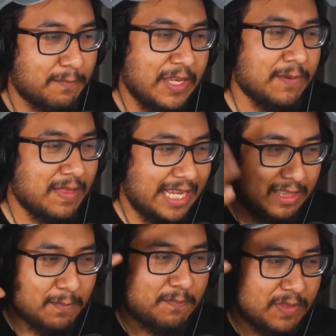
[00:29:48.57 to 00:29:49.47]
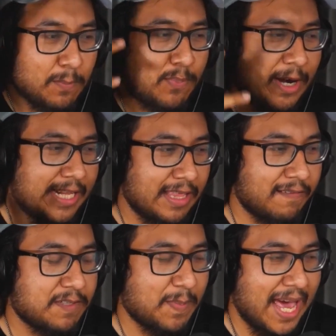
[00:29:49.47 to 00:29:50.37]
like the mm-hmm. the brain
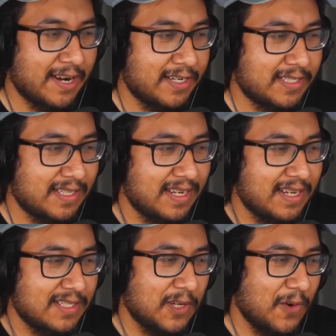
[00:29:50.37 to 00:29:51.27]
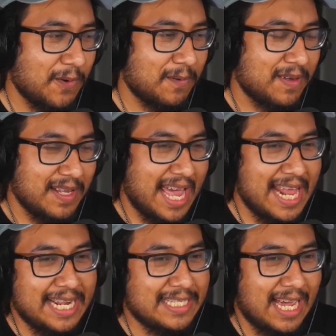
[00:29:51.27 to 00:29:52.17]
loves patterns. So yeah.
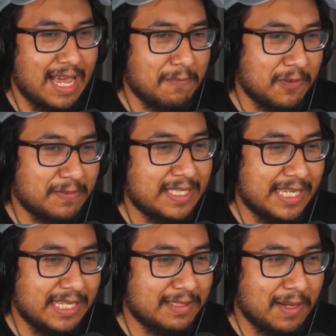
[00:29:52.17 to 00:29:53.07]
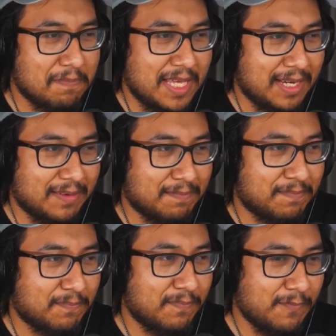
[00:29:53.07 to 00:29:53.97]
anytime you see something
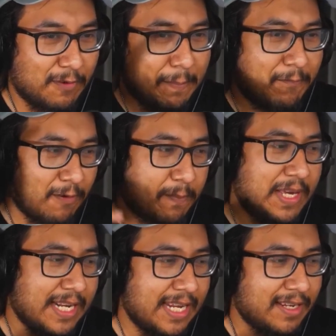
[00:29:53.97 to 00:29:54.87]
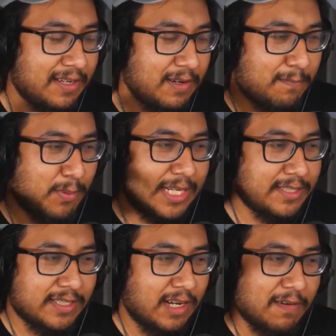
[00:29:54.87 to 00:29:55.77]
rep- repeating, your brain's
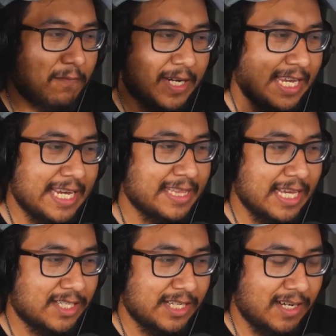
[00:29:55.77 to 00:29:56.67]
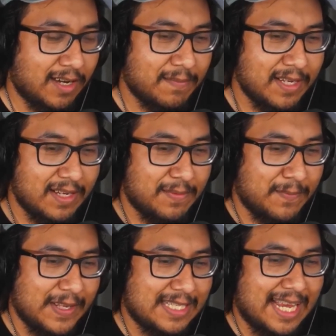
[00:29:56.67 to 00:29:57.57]
just gonna fucking eat that shit up.
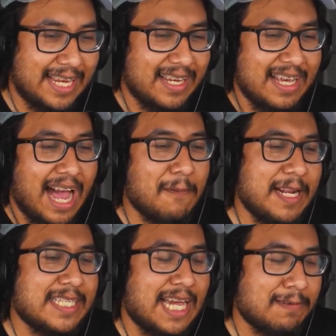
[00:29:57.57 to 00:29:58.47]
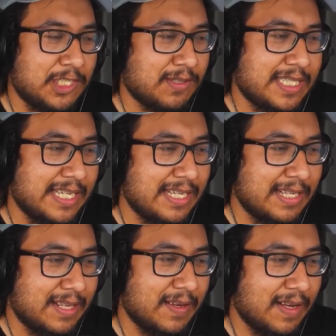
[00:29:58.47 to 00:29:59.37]
It's like how many times you
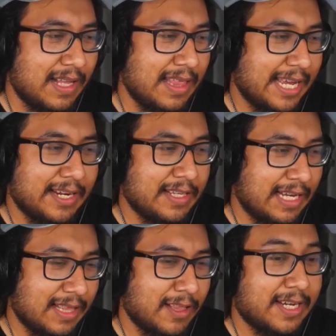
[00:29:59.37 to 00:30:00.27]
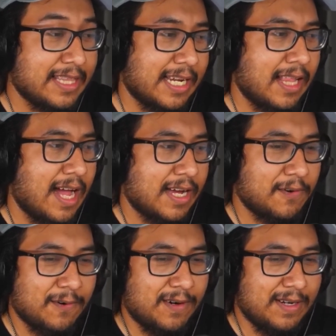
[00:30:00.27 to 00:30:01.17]
see like uh, look at the clock
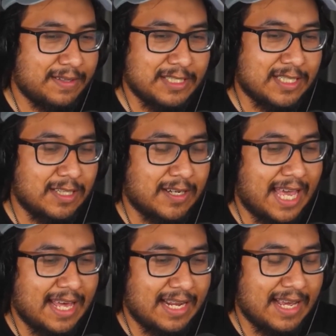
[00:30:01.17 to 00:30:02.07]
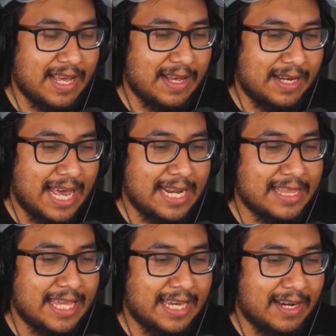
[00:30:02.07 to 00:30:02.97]
or just look at
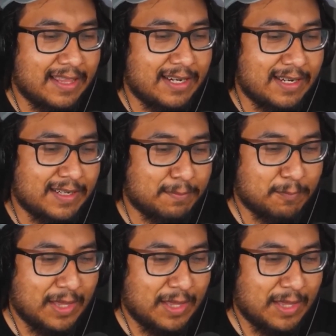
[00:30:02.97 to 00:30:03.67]
anything other that